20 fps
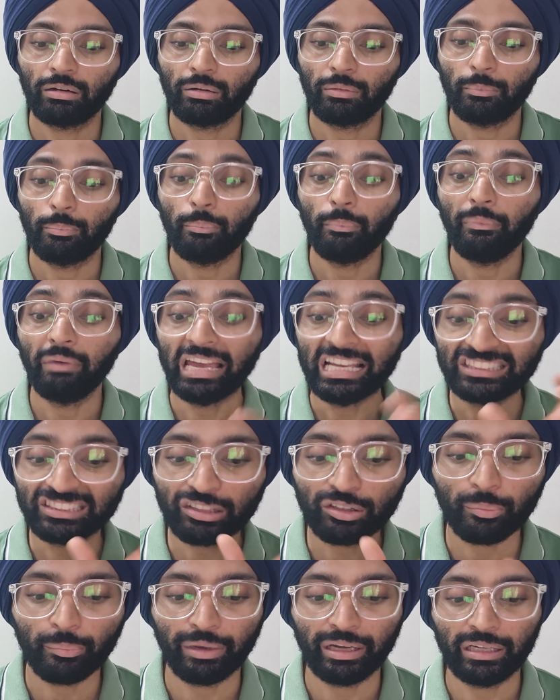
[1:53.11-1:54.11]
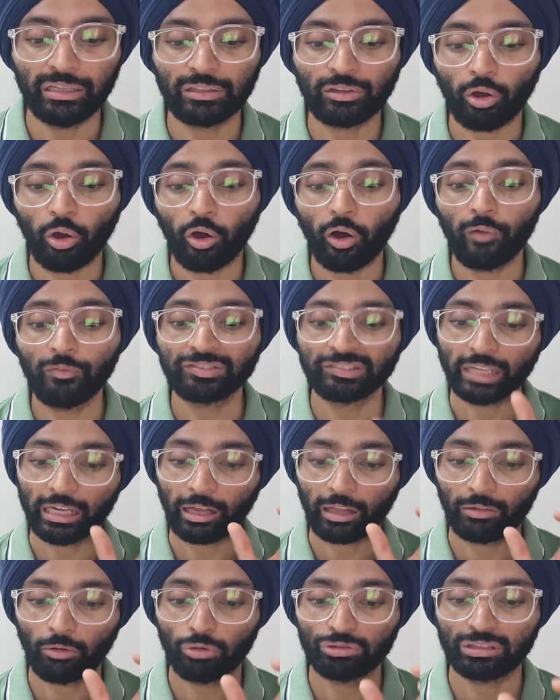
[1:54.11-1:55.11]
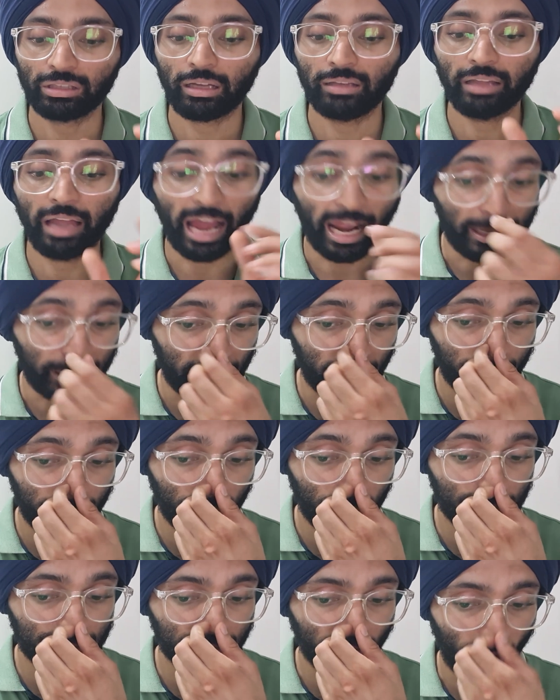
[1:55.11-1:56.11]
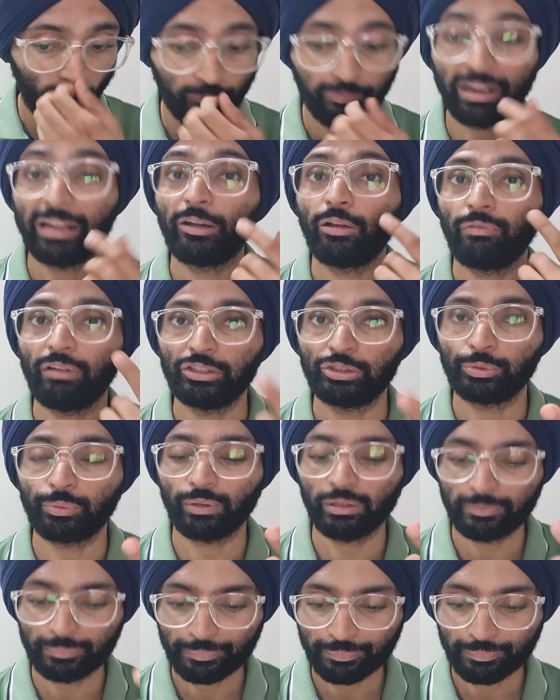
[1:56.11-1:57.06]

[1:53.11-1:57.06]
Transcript: measurement of psychological attributes of individual